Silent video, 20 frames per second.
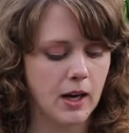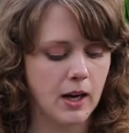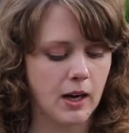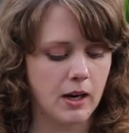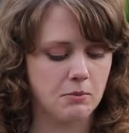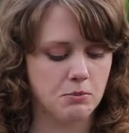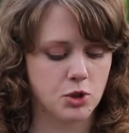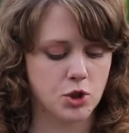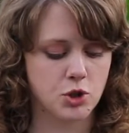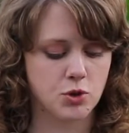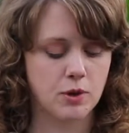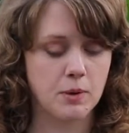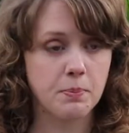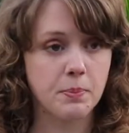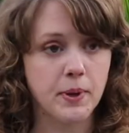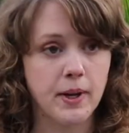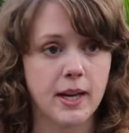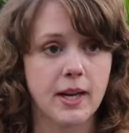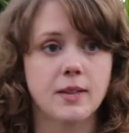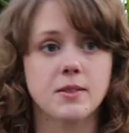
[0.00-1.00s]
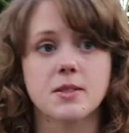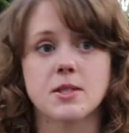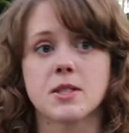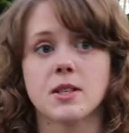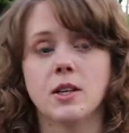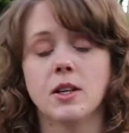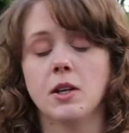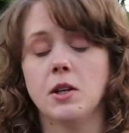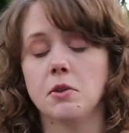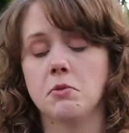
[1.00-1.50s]
Shrimp plants,
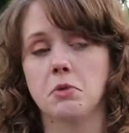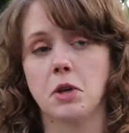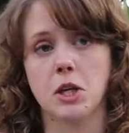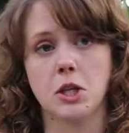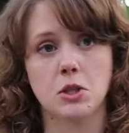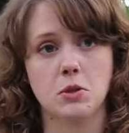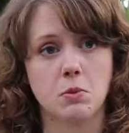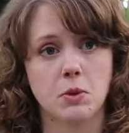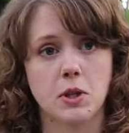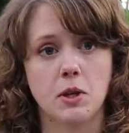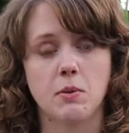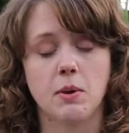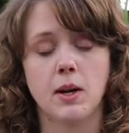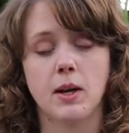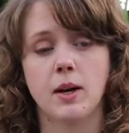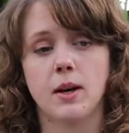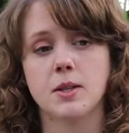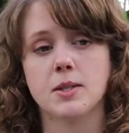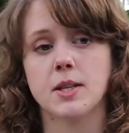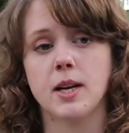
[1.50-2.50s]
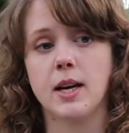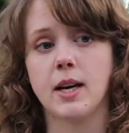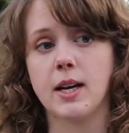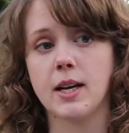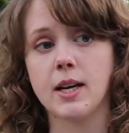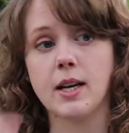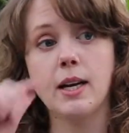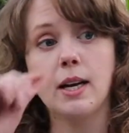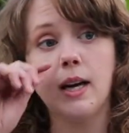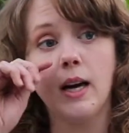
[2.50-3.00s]
they do really well outside.